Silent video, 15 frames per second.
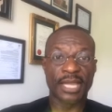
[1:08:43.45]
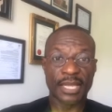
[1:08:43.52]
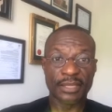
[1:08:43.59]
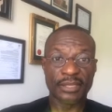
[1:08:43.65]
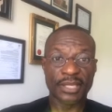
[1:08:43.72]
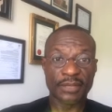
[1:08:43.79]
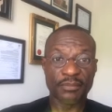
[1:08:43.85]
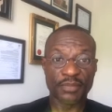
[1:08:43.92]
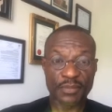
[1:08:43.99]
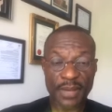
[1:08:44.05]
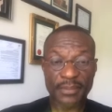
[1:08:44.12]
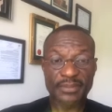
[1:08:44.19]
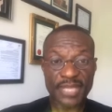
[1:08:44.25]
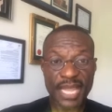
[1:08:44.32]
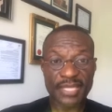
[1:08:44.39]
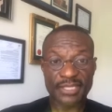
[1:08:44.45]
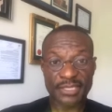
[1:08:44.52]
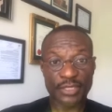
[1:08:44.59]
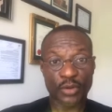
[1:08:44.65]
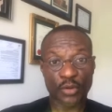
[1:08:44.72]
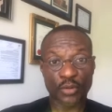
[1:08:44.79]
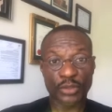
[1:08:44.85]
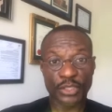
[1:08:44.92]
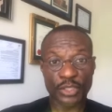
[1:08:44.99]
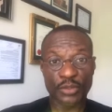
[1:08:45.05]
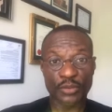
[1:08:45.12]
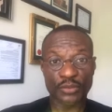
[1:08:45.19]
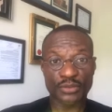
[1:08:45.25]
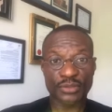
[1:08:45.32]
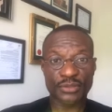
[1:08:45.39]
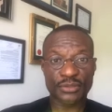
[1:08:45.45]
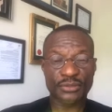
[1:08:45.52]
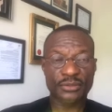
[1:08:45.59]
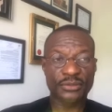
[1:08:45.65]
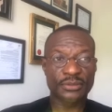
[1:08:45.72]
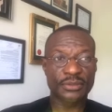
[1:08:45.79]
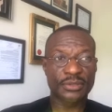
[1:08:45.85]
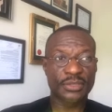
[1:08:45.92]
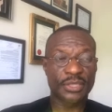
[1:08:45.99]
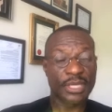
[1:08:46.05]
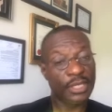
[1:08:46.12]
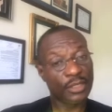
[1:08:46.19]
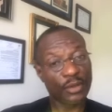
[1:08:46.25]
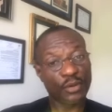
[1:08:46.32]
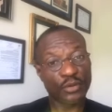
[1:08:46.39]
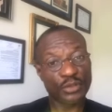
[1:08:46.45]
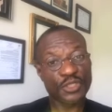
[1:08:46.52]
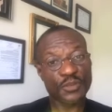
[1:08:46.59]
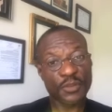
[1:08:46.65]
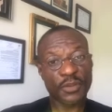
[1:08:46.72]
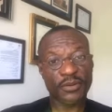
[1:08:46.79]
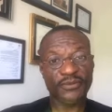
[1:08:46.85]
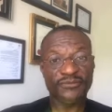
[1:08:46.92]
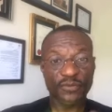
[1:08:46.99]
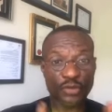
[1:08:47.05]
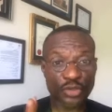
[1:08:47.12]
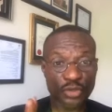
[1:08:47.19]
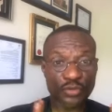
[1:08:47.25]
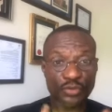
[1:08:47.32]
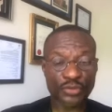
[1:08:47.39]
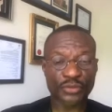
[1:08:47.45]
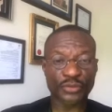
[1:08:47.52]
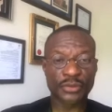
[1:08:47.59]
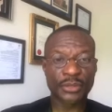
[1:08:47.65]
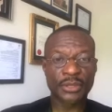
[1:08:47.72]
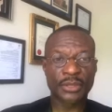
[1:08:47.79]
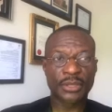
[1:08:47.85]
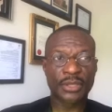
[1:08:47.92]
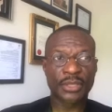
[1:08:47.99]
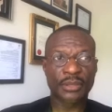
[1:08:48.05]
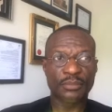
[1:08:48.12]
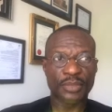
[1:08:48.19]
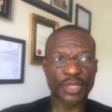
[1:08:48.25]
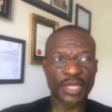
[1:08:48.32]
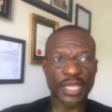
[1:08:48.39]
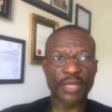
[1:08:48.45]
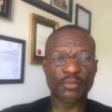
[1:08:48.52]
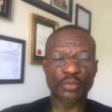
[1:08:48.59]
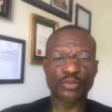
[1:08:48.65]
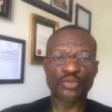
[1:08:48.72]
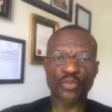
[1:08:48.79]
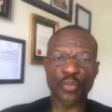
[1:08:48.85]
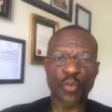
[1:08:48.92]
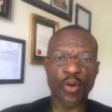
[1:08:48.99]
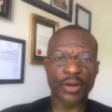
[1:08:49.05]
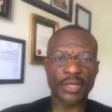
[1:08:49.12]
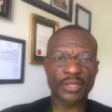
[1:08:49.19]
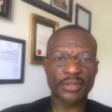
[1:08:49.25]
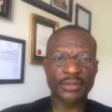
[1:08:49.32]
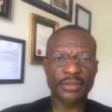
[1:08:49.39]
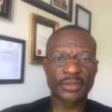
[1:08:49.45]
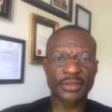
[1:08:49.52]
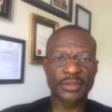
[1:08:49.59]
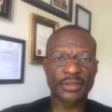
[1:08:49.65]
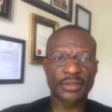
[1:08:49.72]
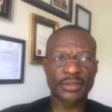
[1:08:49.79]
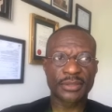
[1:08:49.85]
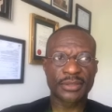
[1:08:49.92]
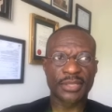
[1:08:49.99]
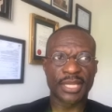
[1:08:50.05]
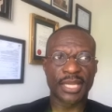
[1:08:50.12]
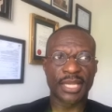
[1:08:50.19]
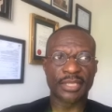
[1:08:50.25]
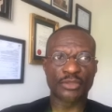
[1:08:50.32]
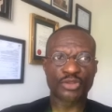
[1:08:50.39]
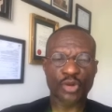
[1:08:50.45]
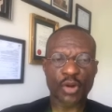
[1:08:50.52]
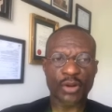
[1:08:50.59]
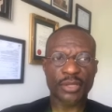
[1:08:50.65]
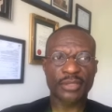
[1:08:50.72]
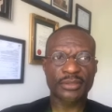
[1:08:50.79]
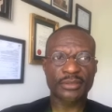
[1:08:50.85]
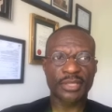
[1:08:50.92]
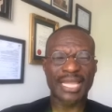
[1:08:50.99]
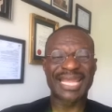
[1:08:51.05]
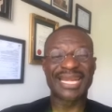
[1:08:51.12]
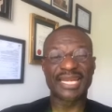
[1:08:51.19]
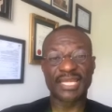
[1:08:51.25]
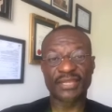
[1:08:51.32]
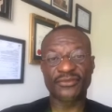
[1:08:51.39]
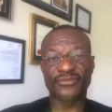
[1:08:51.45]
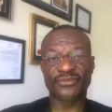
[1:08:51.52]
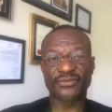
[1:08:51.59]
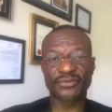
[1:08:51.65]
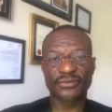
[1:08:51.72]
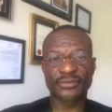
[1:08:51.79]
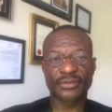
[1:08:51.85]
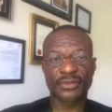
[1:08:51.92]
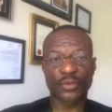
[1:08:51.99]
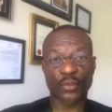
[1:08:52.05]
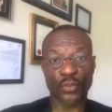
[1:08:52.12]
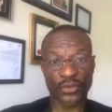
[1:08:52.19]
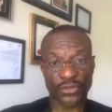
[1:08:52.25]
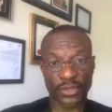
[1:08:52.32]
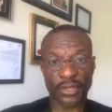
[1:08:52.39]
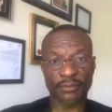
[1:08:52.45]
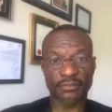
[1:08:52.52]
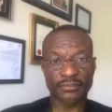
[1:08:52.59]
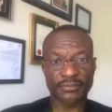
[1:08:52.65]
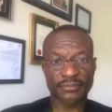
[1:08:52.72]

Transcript: and then be baptized in the Holy Ghost, in the Holy Spirit, for you to be able to walk and talk and live with Him.